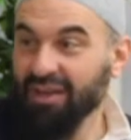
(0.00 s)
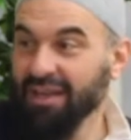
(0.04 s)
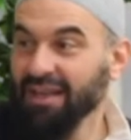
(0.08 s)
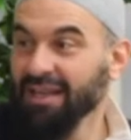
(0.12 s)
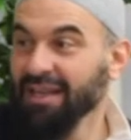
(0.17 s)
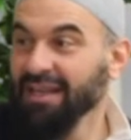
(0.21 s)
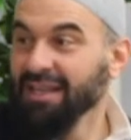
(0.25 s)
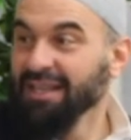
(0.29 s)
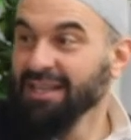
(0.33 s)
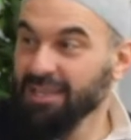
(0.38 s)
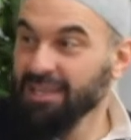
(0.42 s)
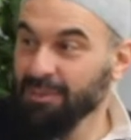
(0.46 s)

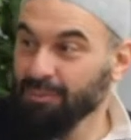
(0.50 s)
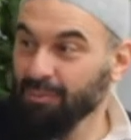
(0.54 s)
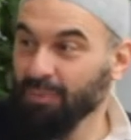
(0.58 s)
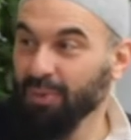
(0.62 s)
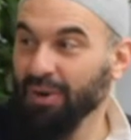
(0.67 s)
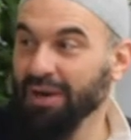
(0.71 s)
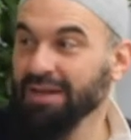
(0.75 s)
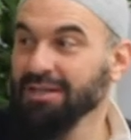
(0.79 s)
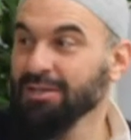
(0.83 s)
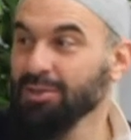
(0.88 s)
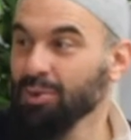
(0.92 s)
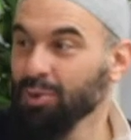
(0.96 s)
this
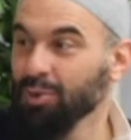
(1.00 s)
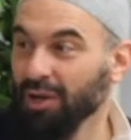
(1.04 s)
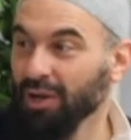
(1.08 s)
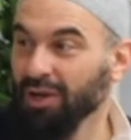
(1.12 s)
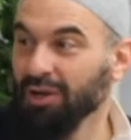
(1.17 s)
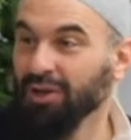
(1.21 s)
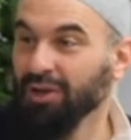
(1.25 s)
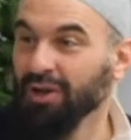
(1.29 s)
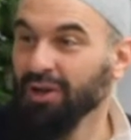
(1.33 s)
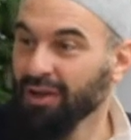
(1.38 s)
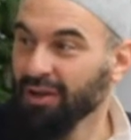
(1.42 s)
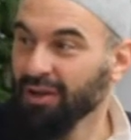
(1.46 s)
praise to
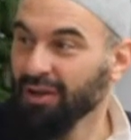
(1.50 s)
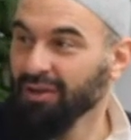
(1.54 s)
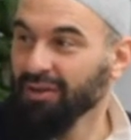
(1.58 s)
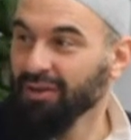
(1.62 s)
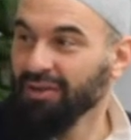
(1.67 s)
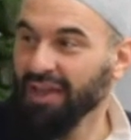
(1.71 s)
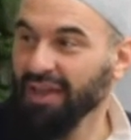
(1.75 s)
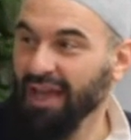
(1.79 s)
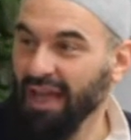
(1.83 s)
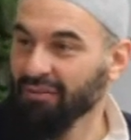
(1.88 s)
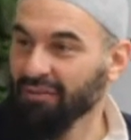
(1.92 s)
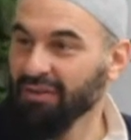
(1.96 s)
Allah.
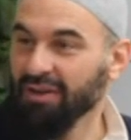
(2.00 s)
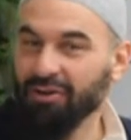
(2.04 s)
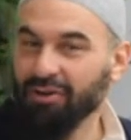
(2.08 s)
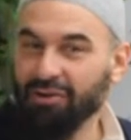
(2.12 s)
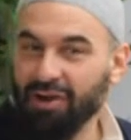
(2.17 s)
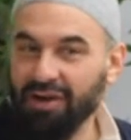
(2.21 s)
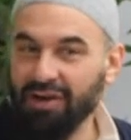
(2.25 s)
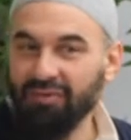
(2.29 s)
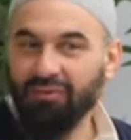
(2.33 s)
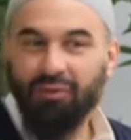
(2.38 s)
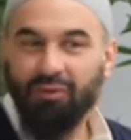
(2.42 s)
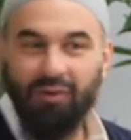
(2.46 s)
They have a
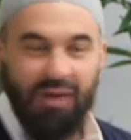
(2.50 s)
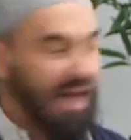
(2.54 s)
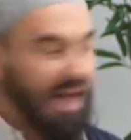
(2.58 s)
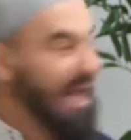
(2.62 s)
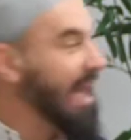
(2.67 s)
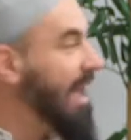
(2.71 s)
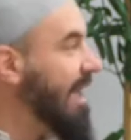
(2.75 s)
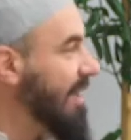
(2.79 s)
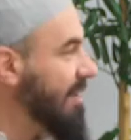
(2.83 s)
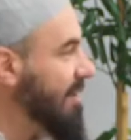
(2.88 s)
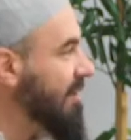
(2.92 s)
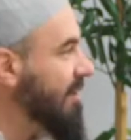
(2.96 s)
grateful
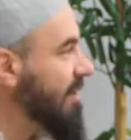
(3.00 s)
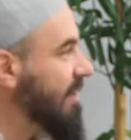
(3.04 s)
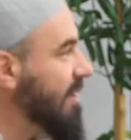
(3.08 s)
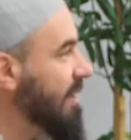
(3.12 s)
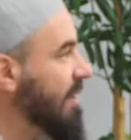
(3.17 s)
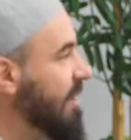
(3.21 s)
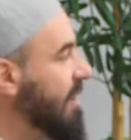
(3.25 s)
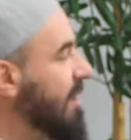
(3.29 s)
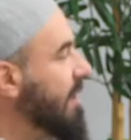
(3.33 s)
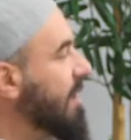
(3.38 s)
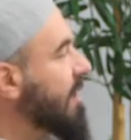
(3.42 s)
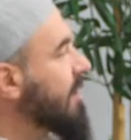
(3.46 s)
heart.
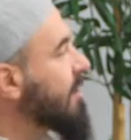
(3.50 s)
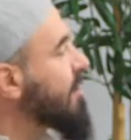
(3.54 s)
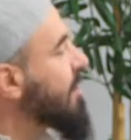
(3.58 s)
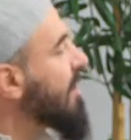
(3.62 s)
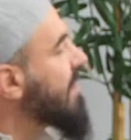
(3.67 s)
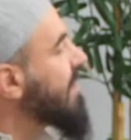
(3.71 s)
So it's a